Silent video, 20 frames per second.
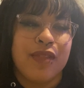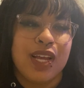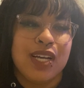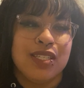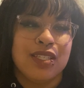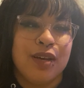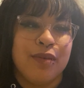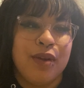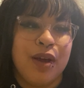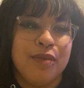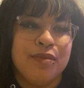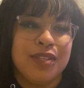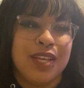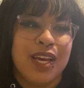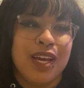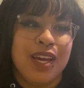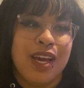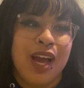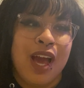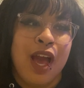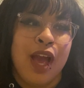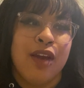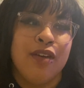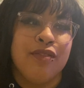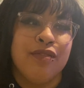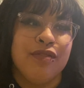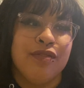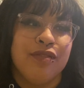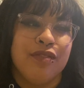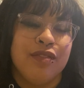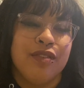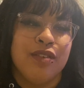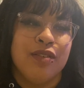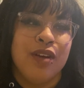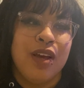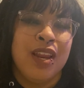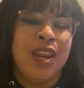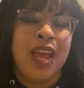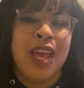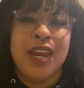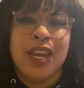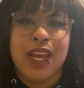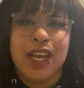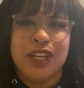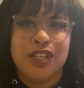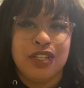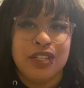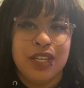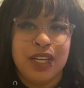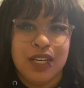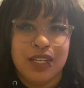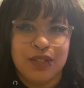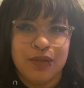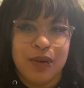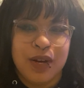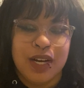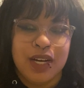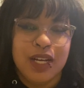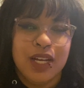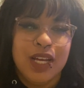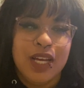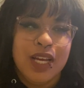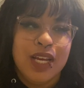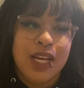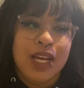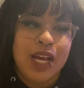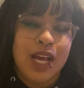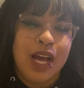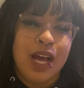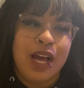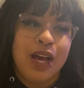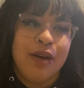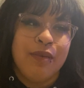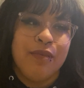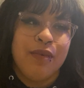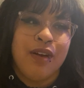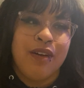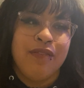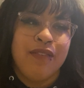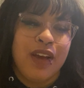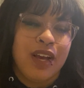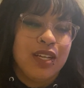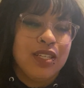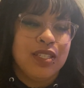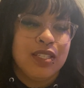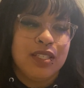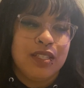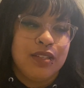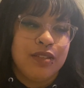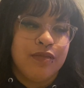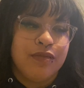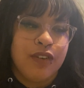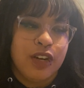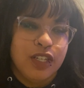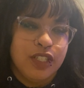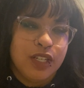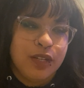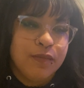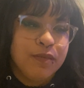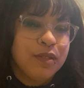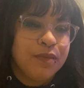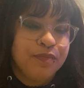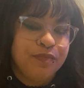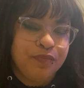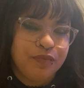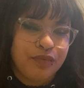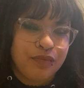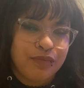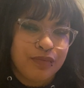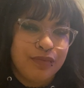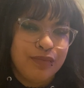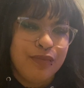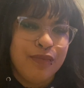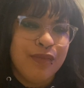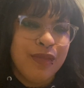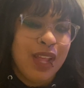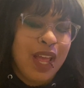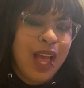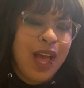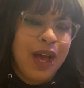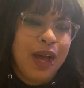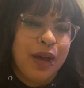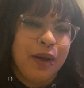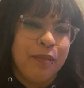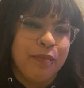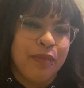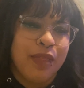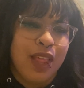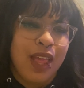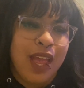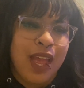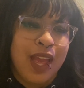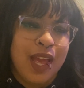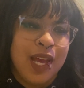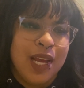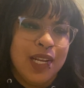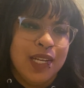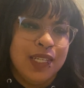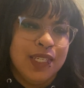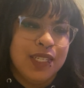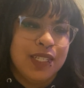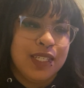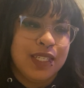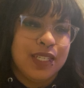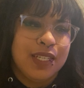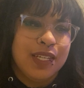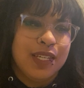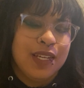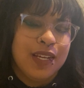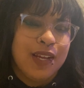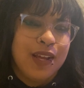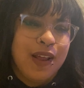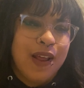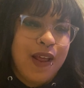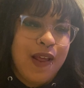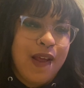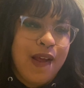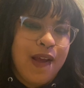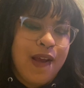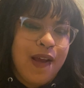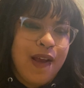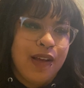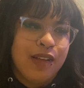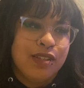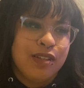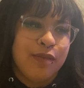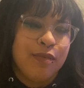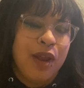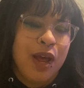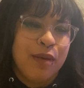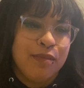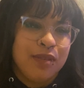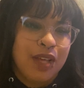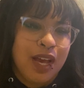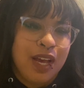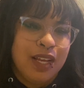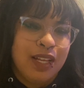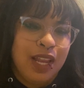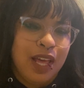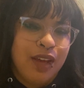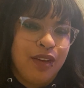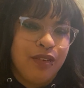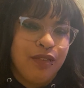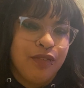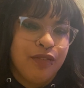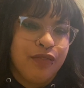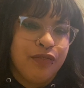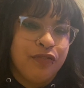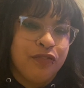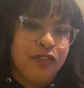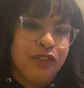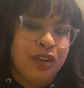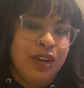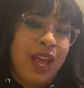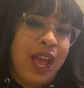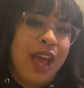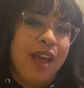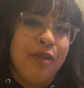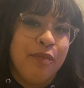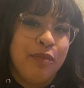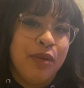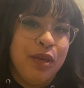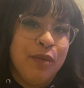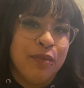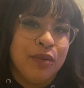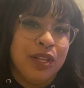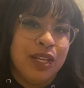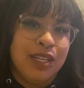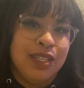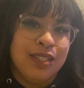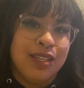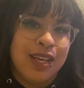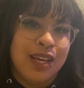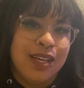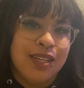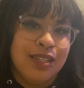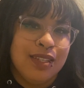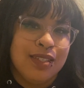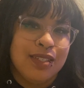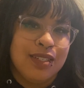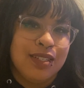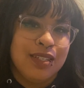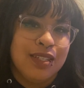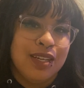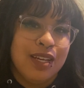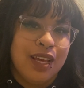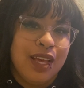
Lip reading: sometimes, like, an ADHD as well, affects friendships. And sometimes I, like, forget people exist